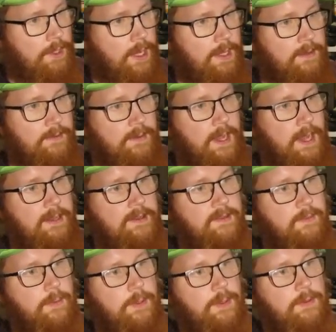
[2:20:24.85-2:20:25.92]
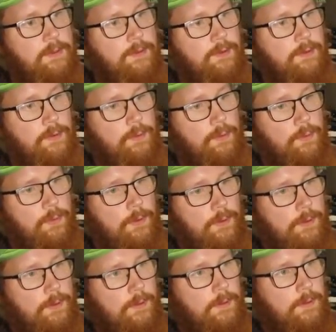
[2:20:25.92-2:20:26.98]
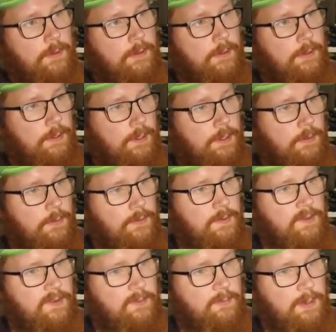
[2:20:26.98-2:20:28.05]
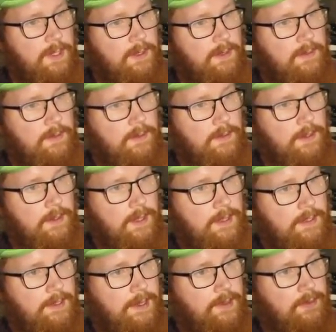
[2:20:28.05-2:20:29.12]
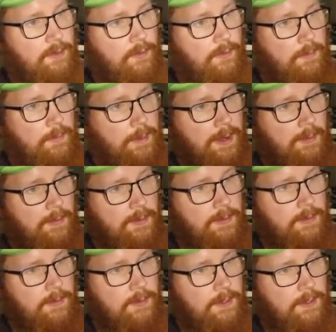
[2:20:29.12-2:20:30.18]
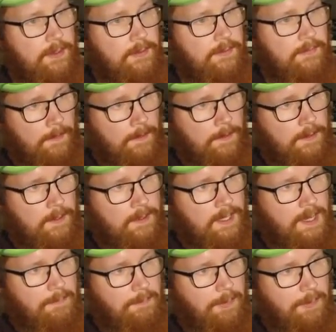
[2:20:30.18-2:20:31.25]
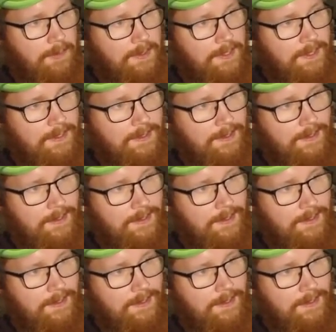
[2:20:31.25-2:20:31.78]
that that's what you do. You can use the spin. That It is overpowered, you're right. I can keep pulling it.